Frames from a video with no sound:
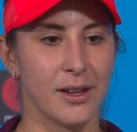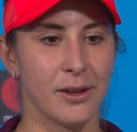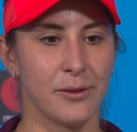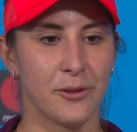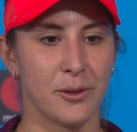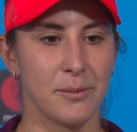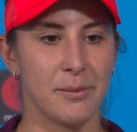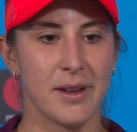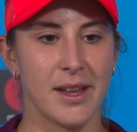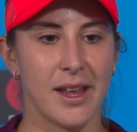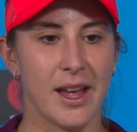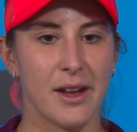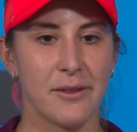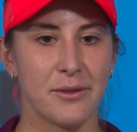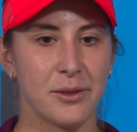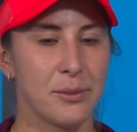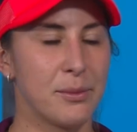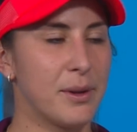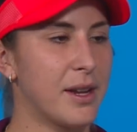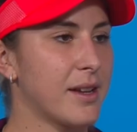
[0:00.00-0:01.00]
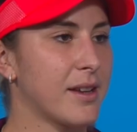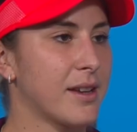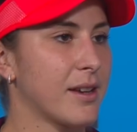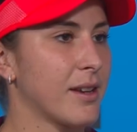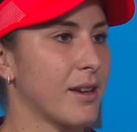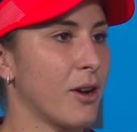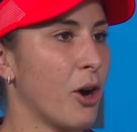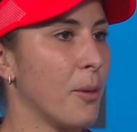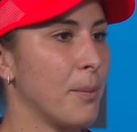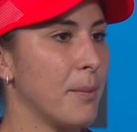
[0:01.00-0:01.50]
for me, every week
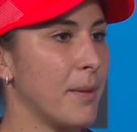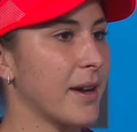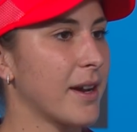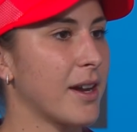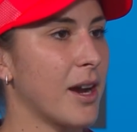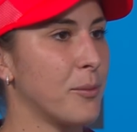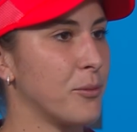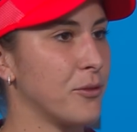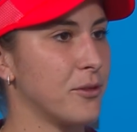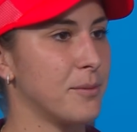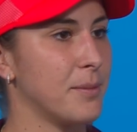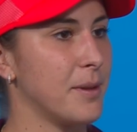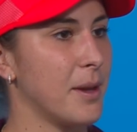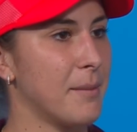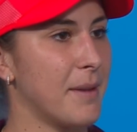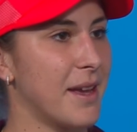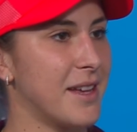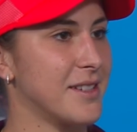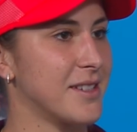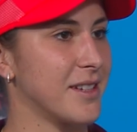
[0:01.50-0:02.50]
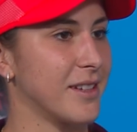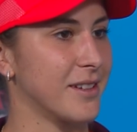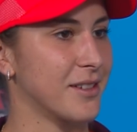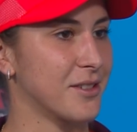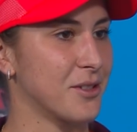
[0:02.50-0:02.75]
Hopman Cup would be amazing.